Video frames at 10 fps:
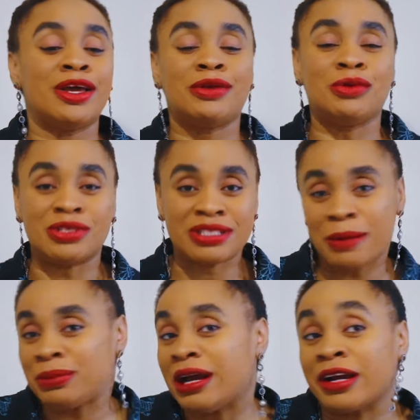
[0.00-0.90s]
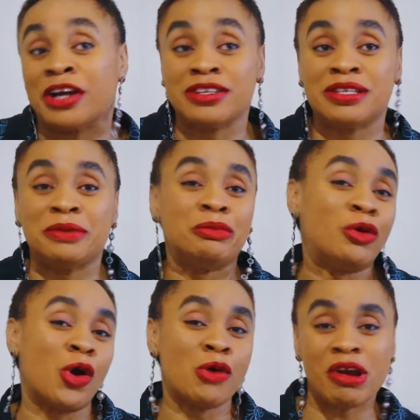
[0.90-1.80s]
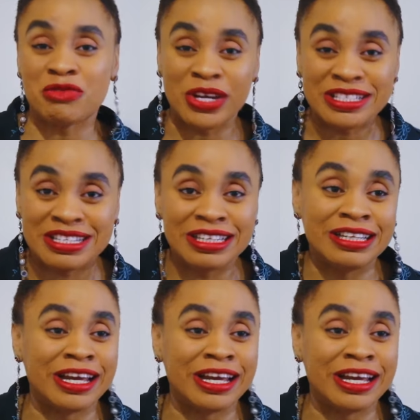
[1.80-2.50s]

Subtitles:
You understand plagiarism more, referencing,